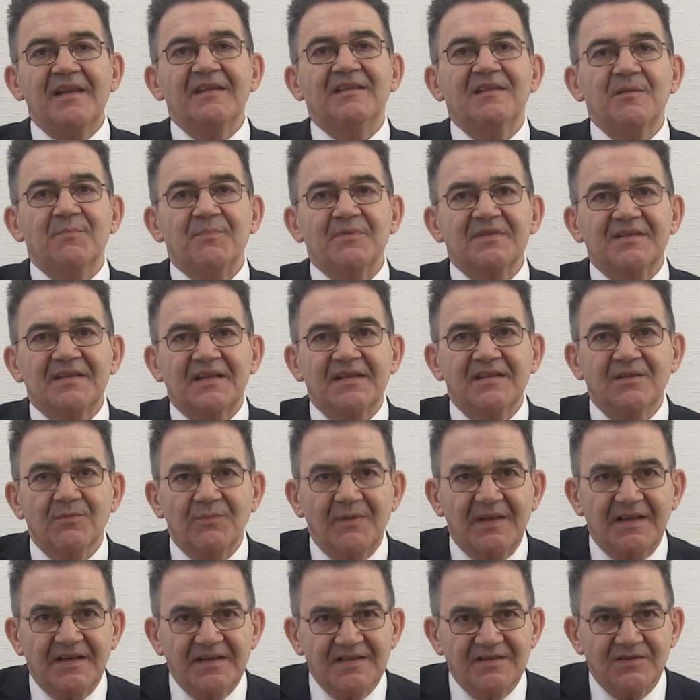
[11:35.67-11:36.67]

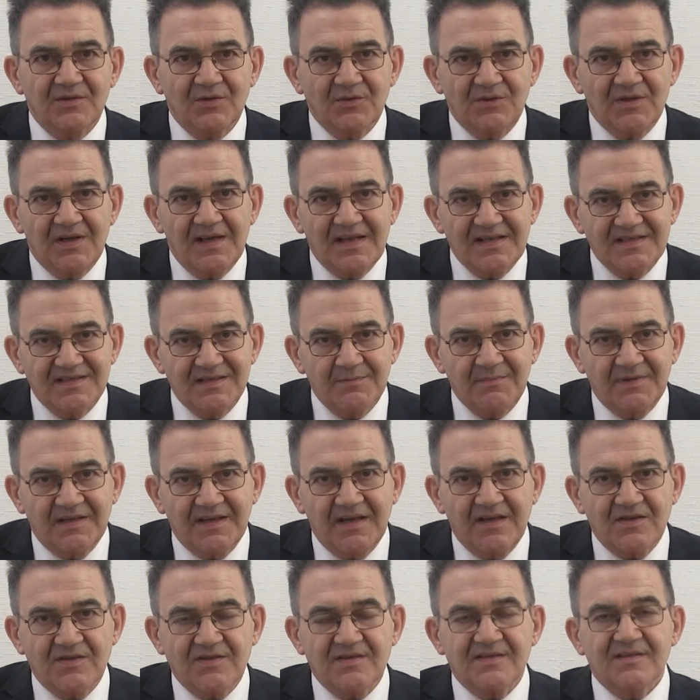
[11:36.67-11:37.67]
80% were external asset
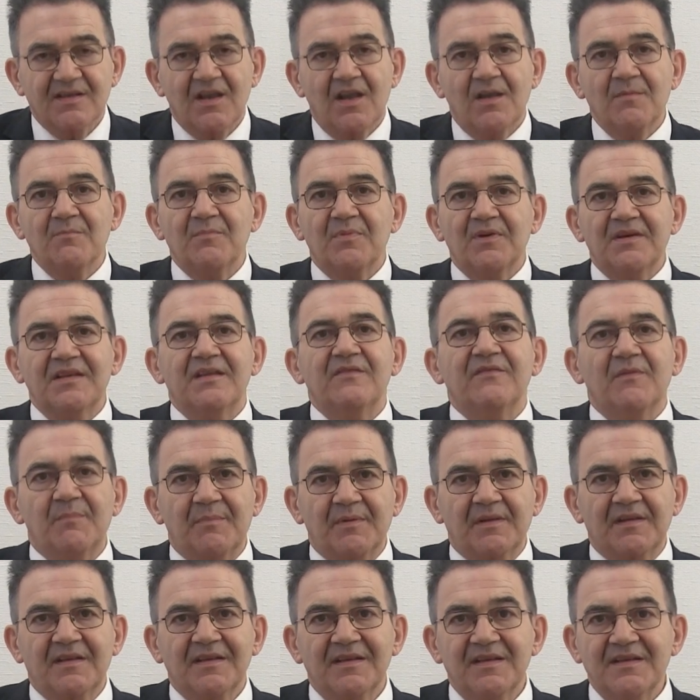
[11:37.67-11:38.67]
managers.
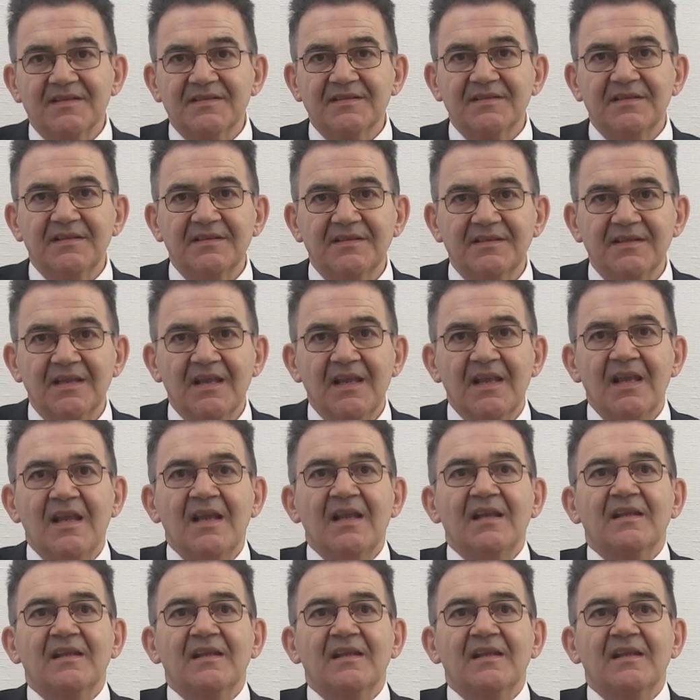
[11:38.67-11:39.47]
Unbelievable, isn't it?